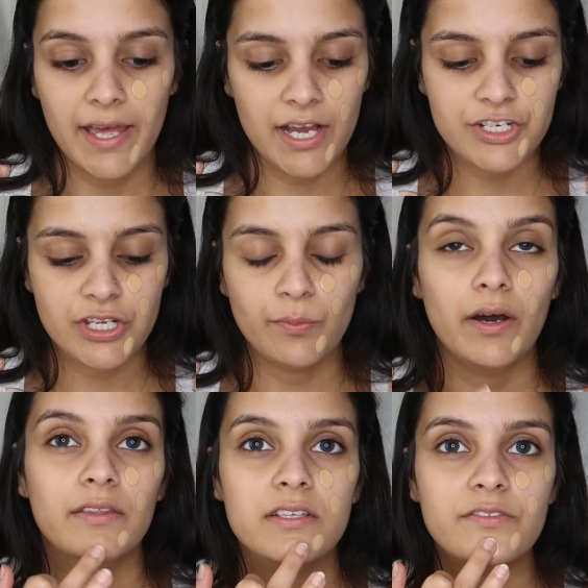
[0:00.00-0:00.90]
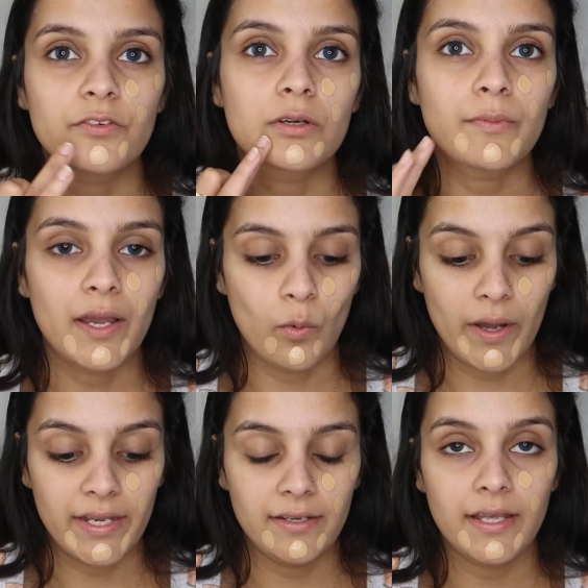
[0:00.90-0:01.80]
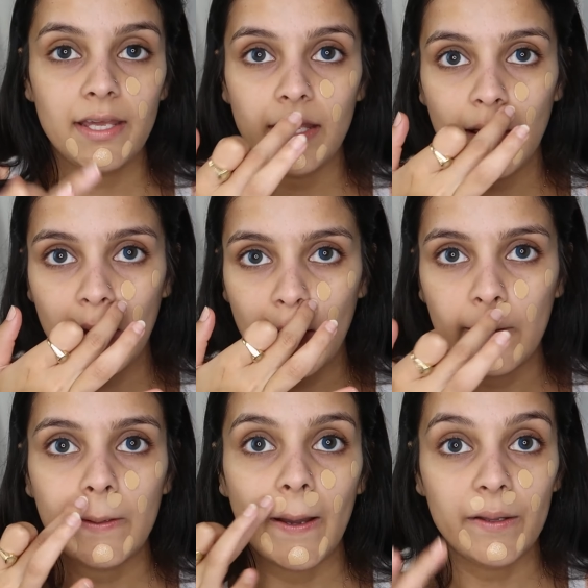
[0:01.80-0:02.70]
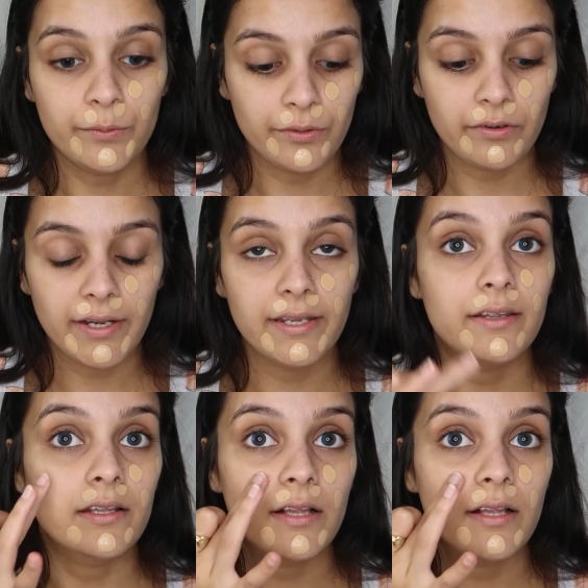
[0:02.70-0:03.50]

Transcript: I actually bought this for my wedding day and I don't regret it.